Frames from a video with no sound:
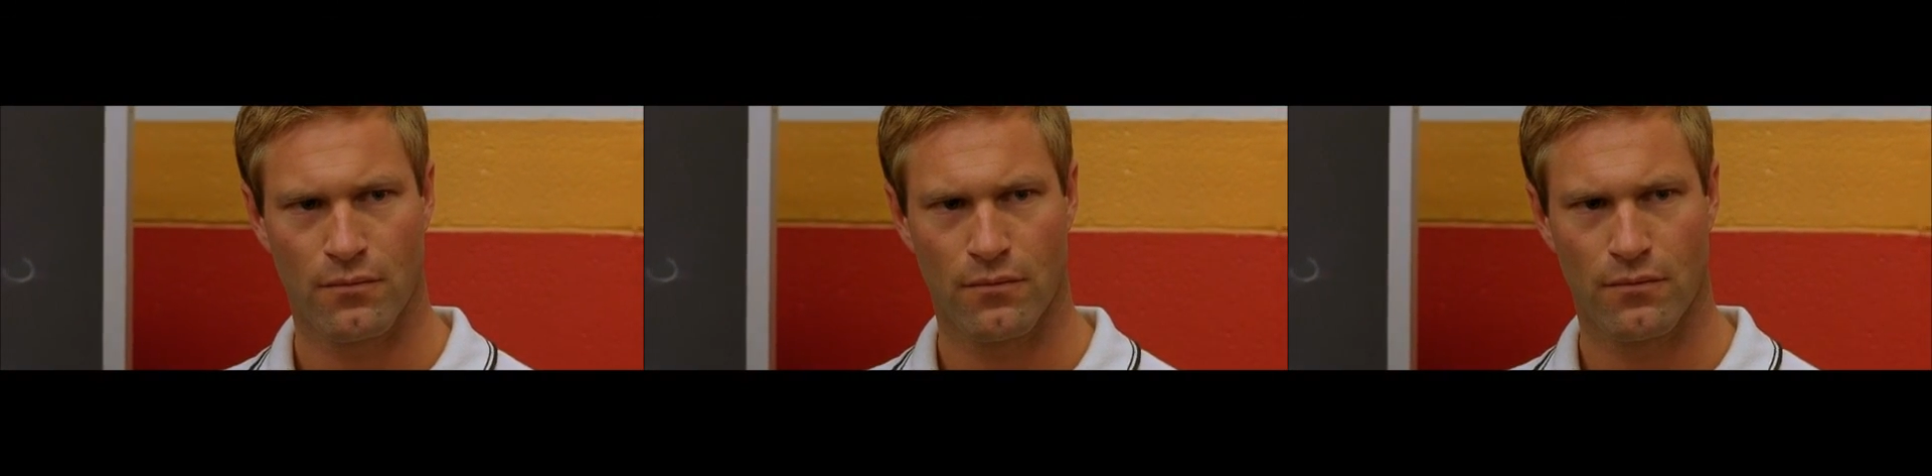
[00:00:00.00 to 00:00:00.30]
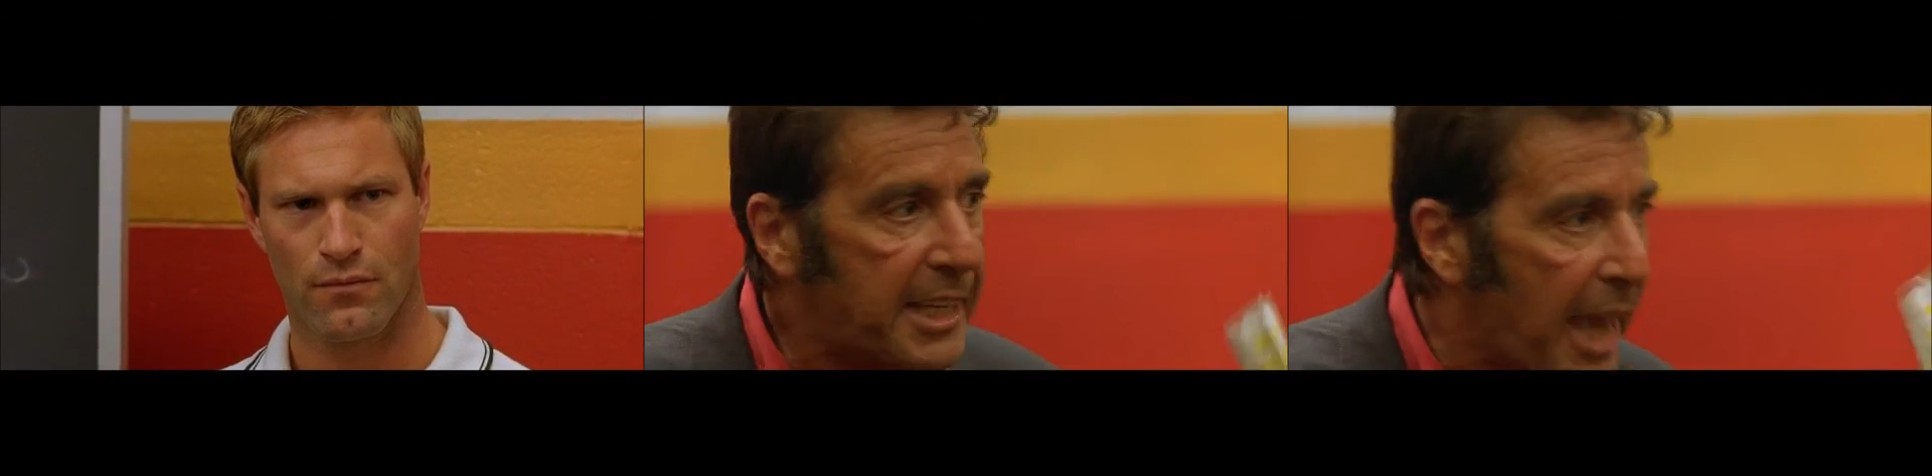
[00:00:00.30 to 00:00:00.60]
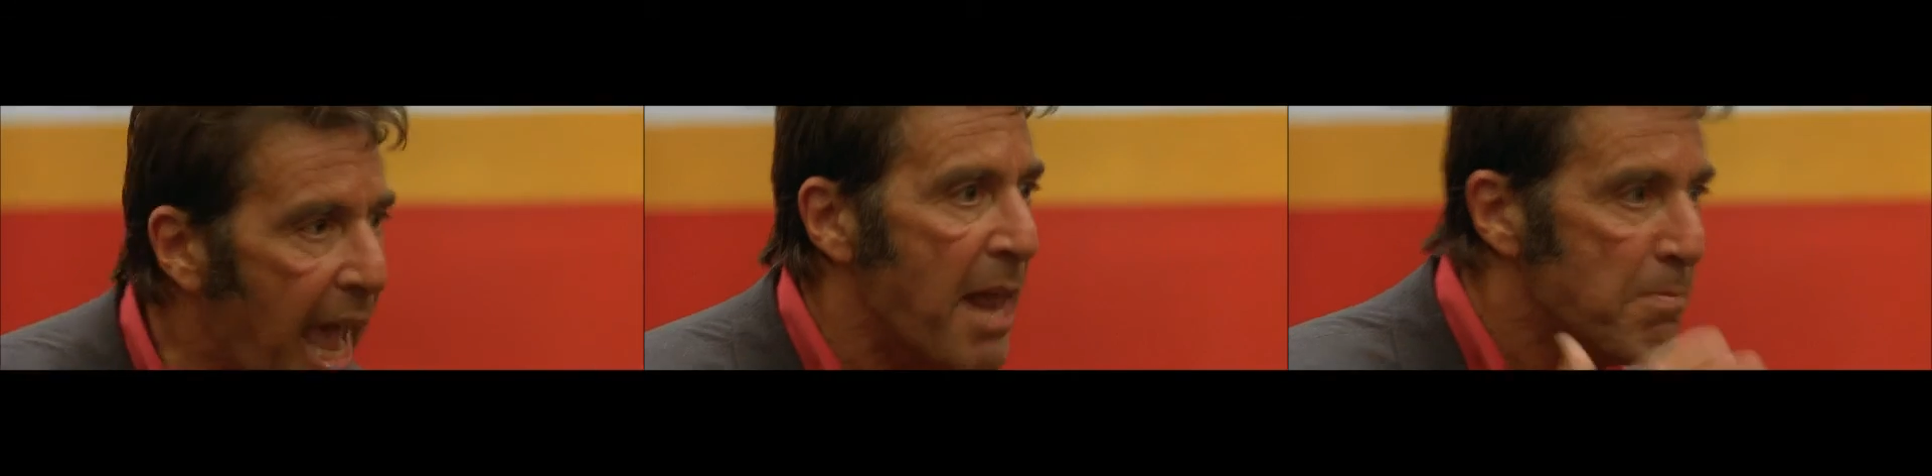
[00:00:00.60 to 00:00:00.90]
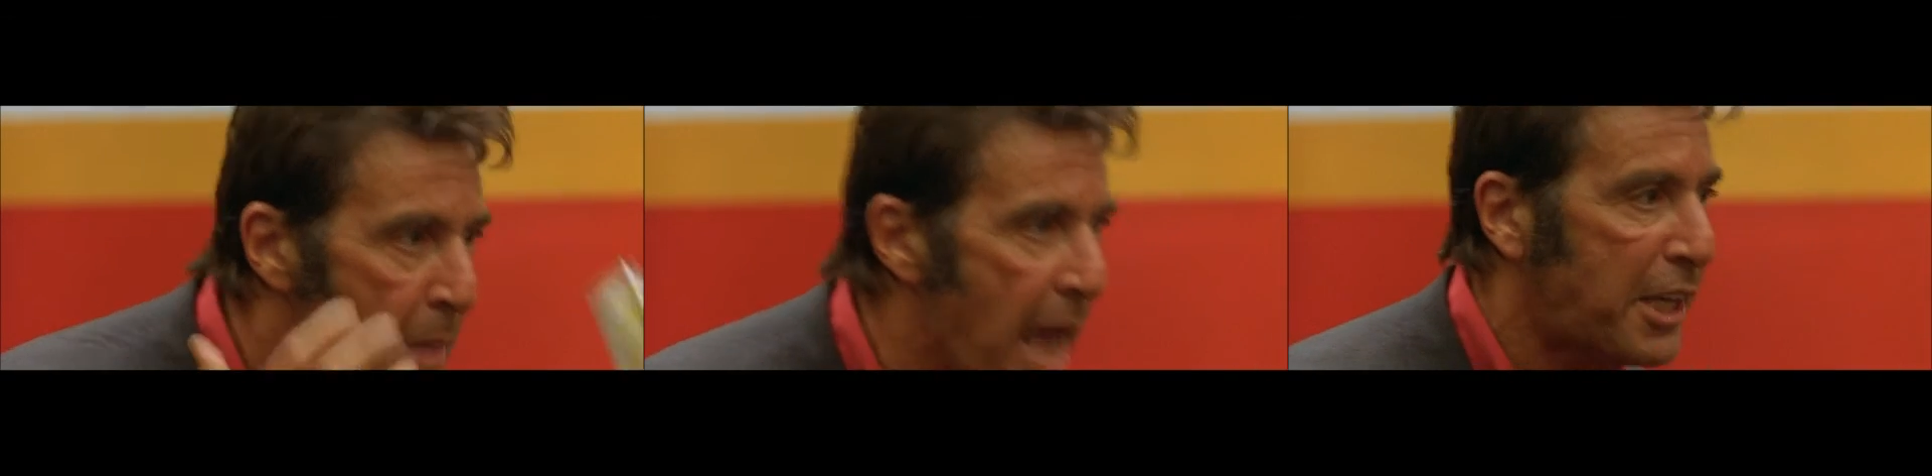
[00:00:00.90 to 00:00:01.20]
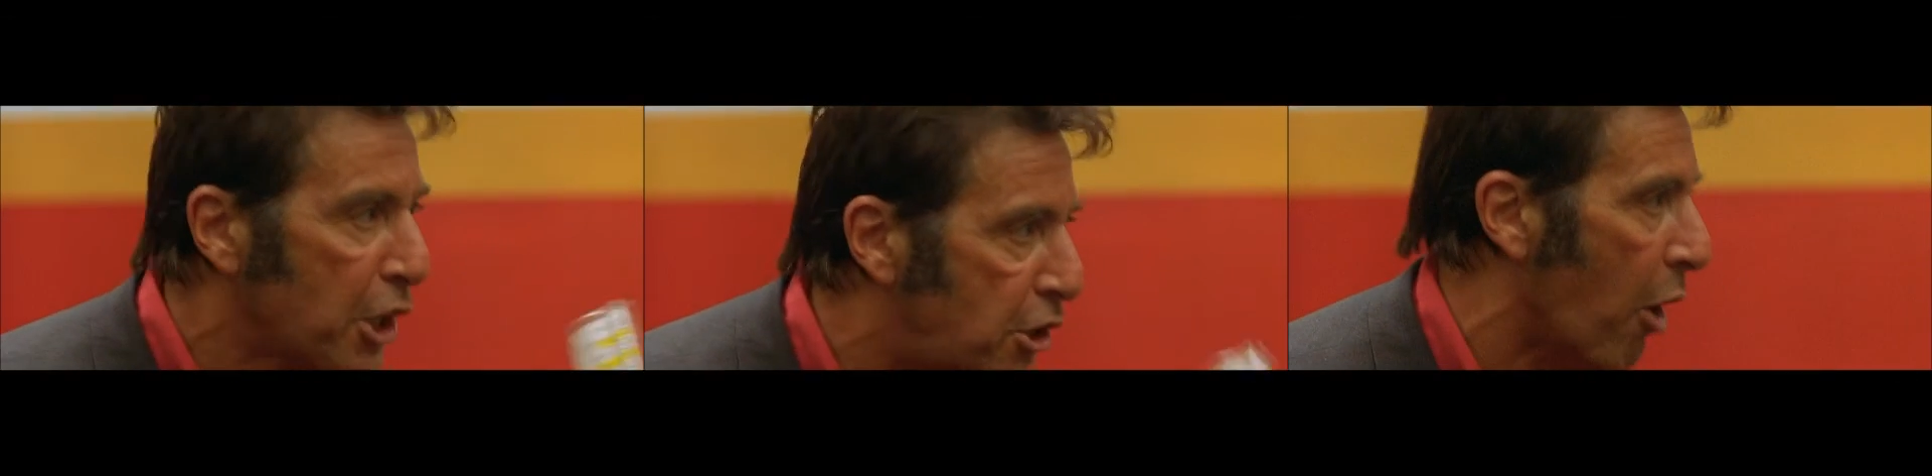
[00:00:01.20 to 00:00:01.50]
Now, I can't
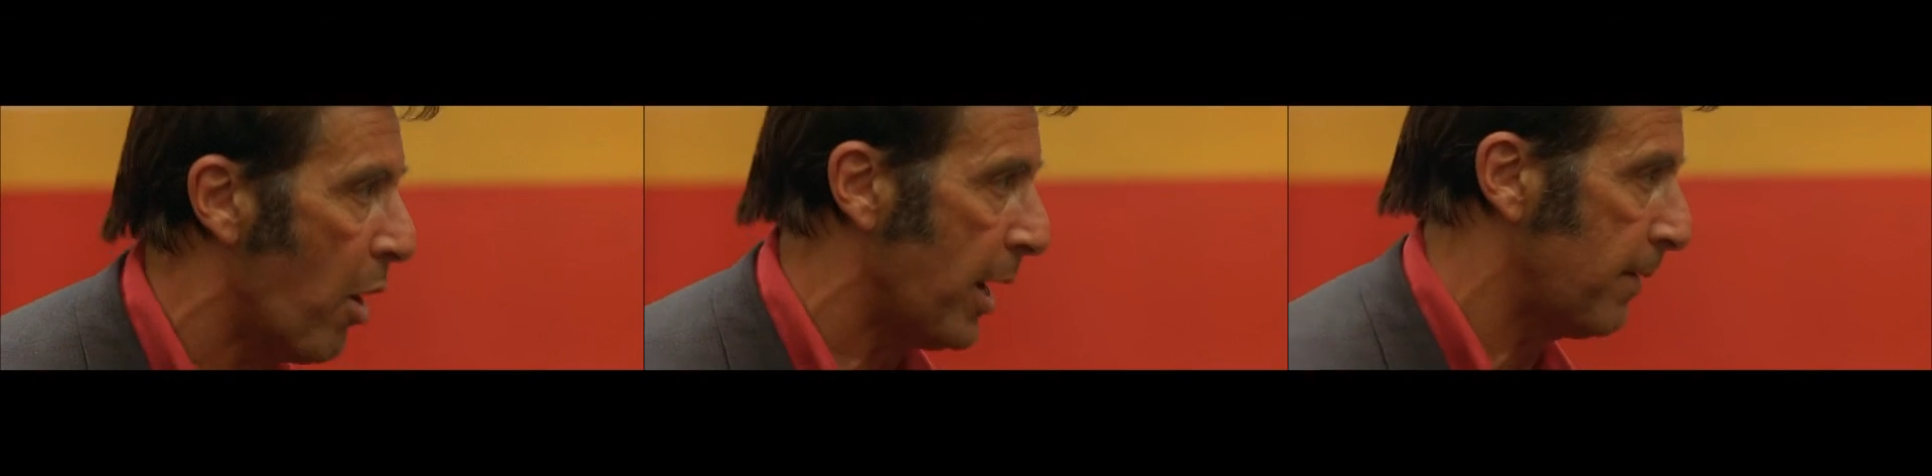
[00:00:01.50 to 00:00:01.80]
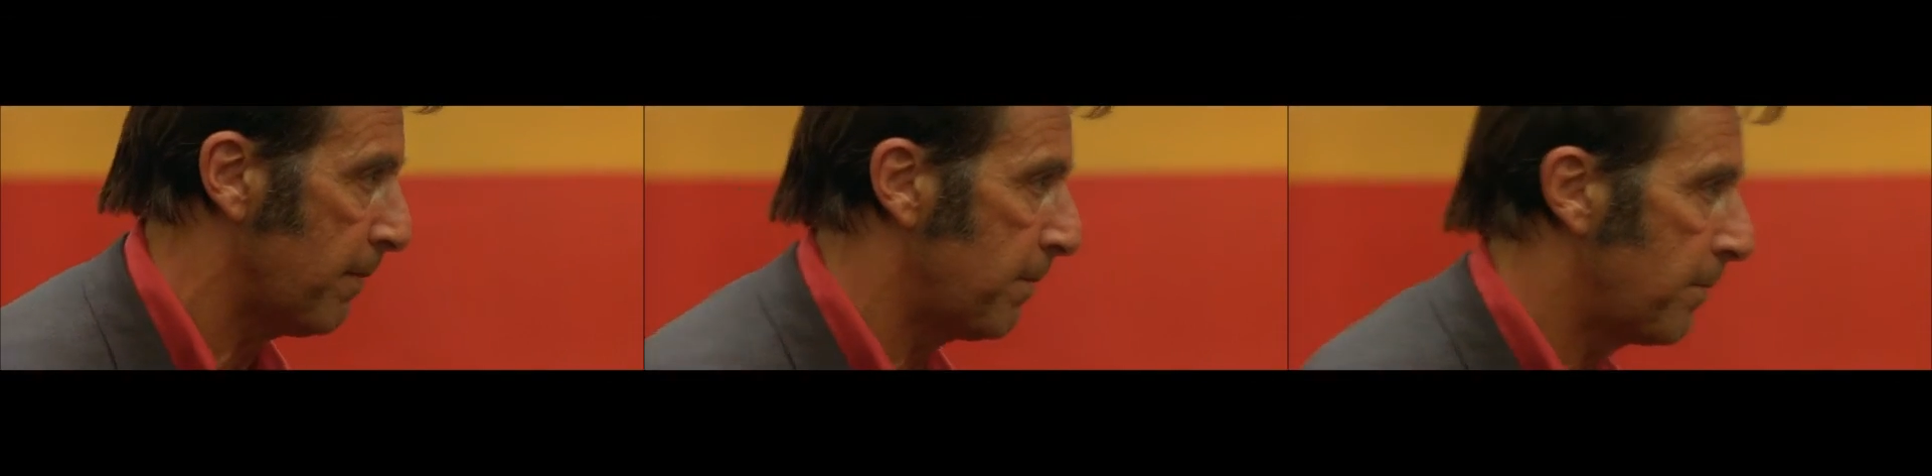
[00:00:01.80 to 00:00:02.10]
make you do it.